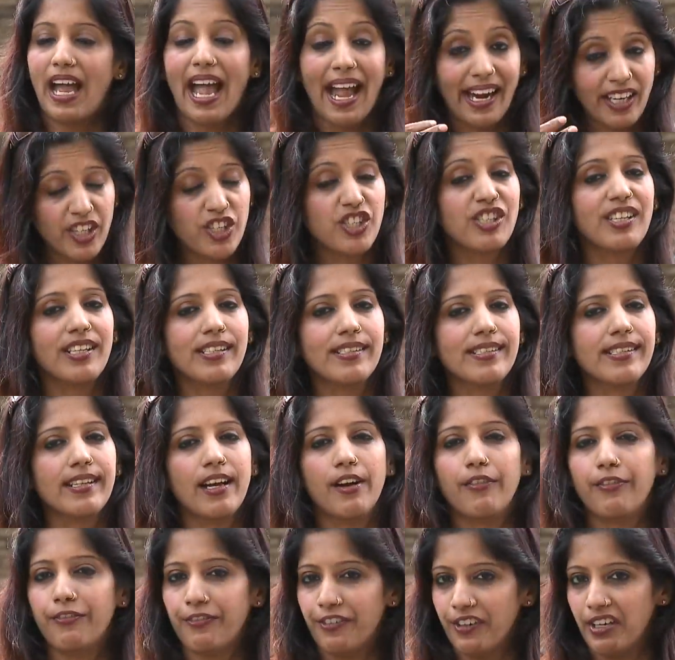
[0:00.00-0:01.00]
actions
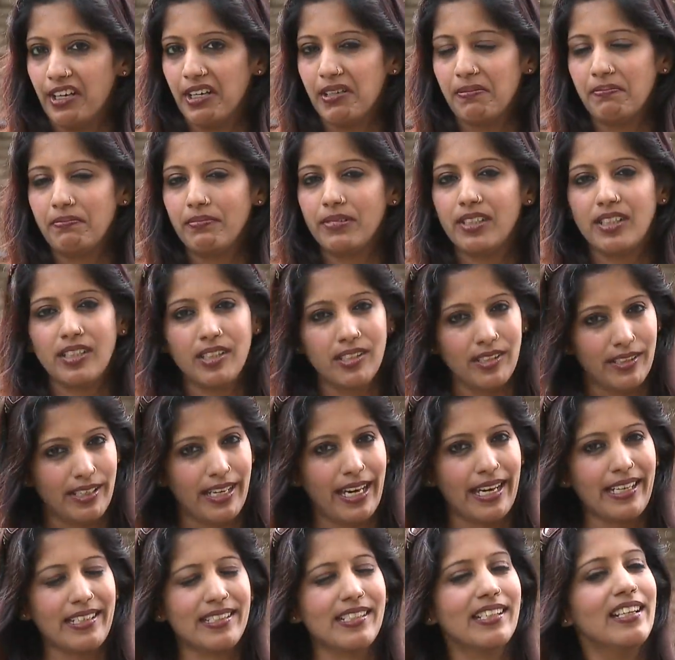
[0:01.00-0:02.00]
are firm,
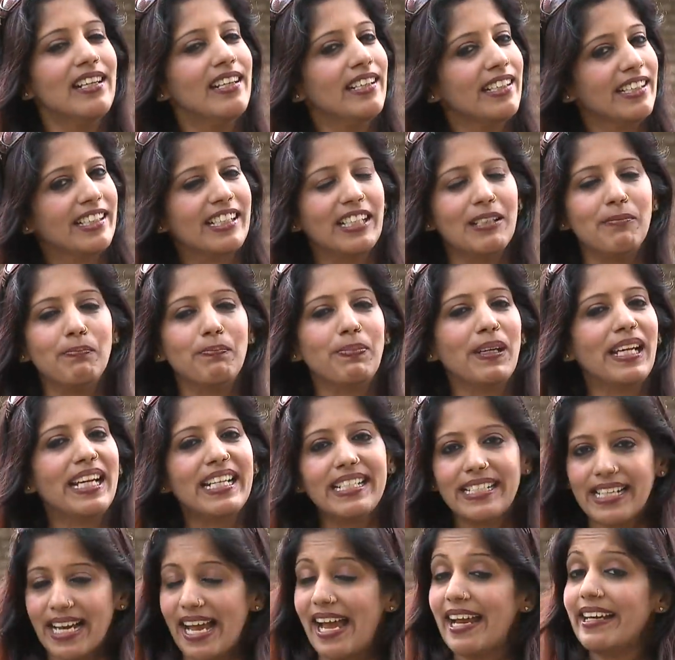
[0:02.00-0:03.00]
correct,
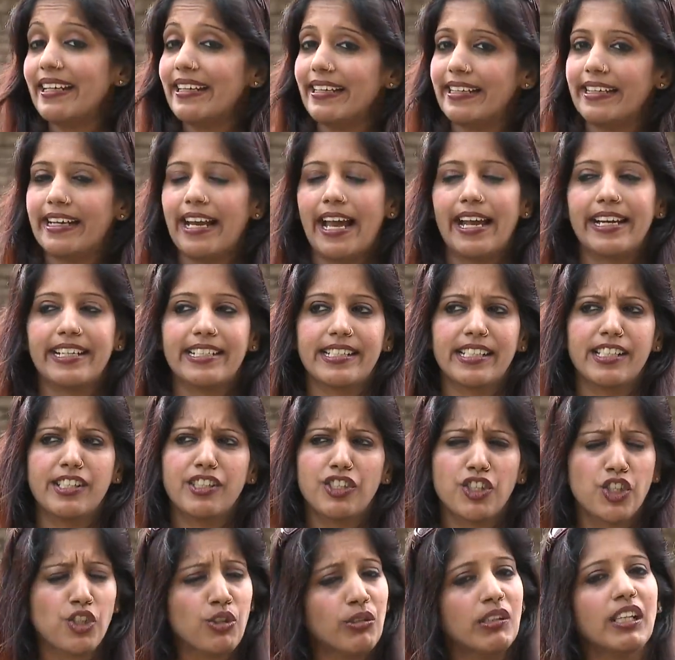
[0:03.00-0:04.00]
complete and
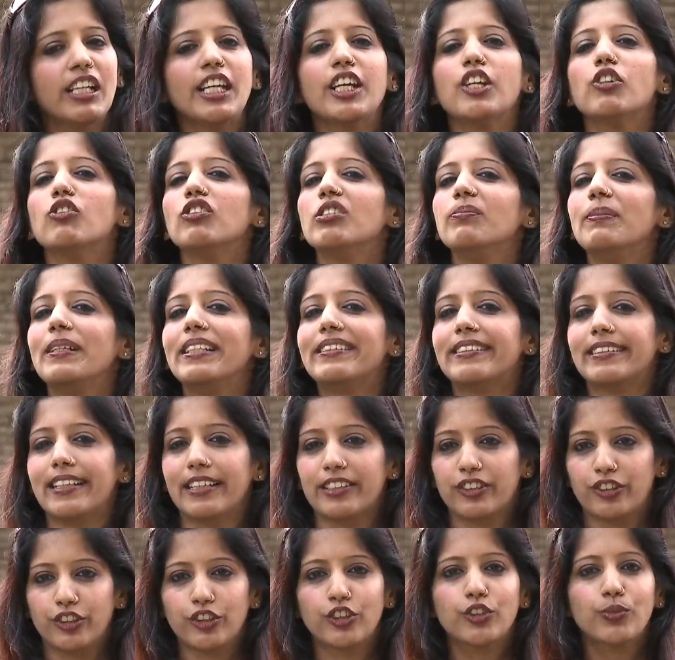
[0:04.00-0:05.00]
enlightened, surely you will be
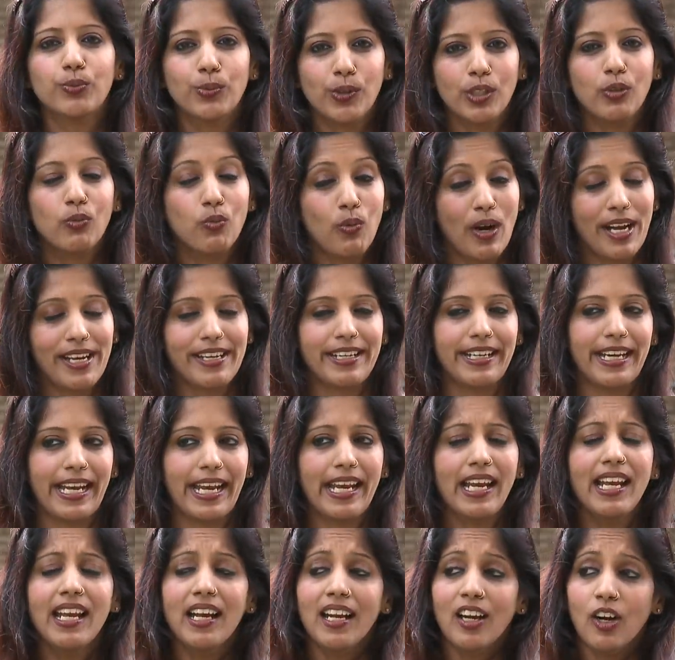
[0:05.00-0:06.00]
successful one
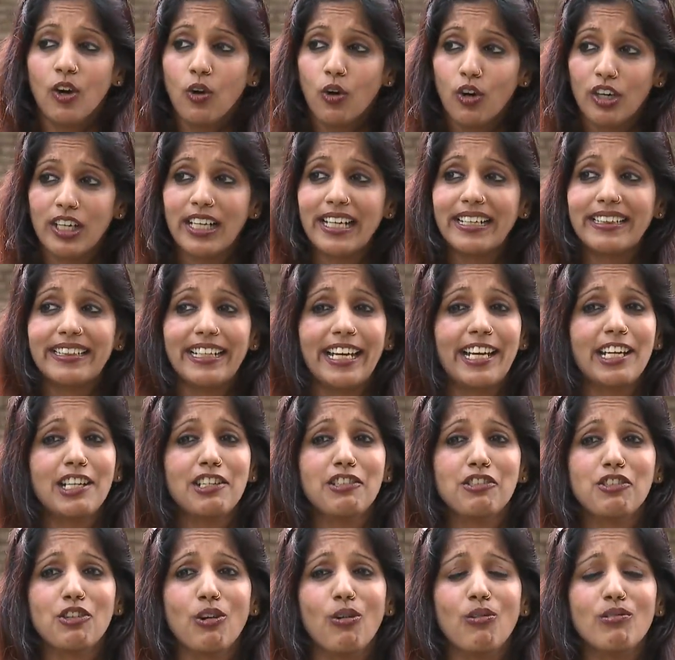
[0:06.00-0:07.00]
day. Only
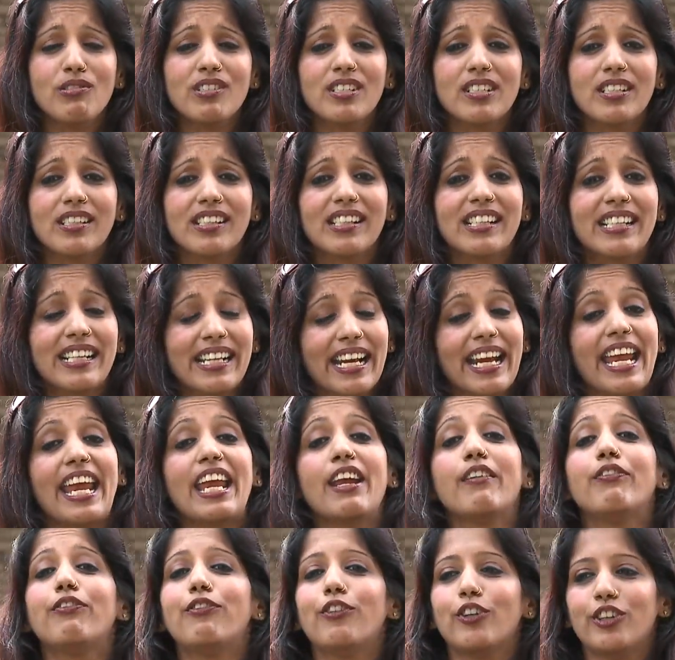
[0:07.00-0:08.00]
thing, don't
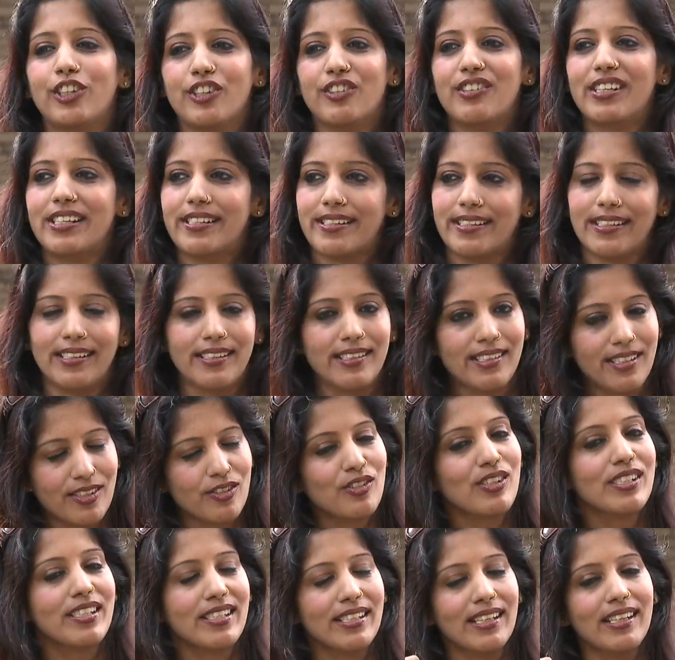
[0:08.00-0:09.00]
crave for the
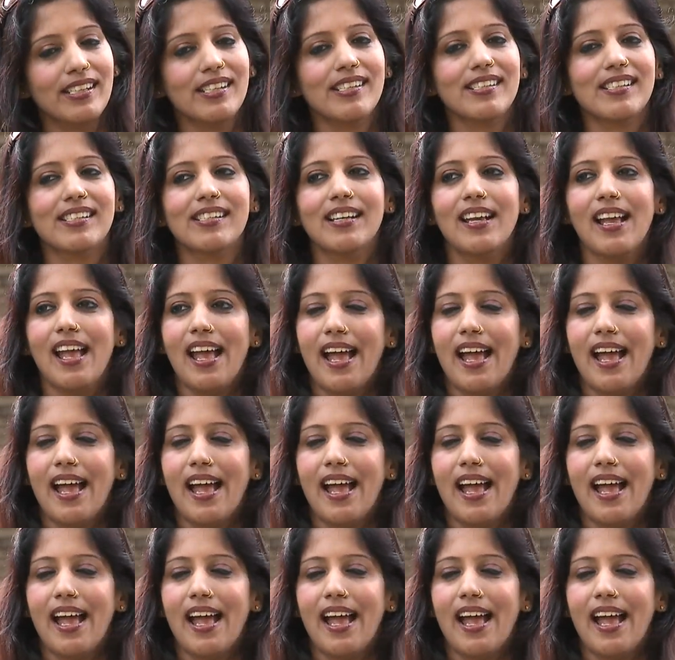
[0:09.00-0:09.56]
results. Results